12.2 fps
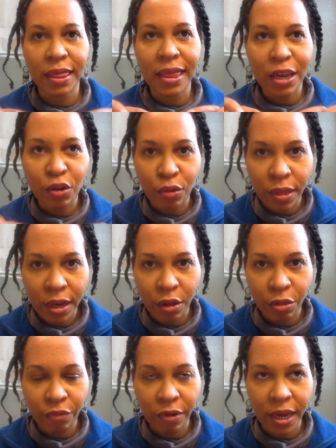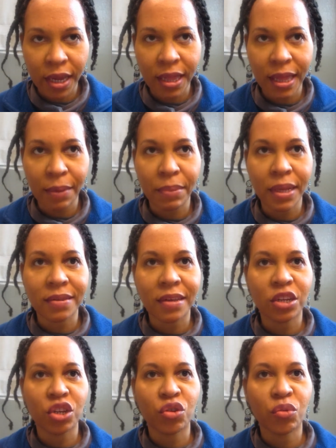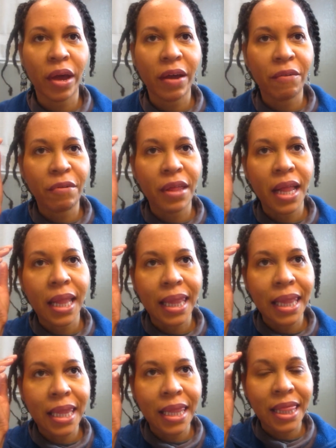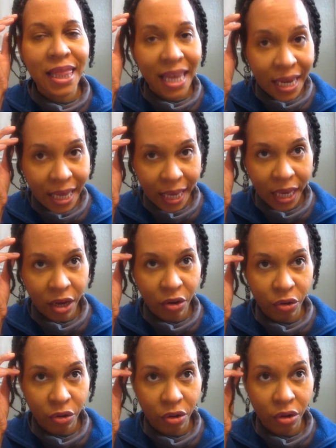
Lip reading: thinner than a thread, that means that you have thin hair.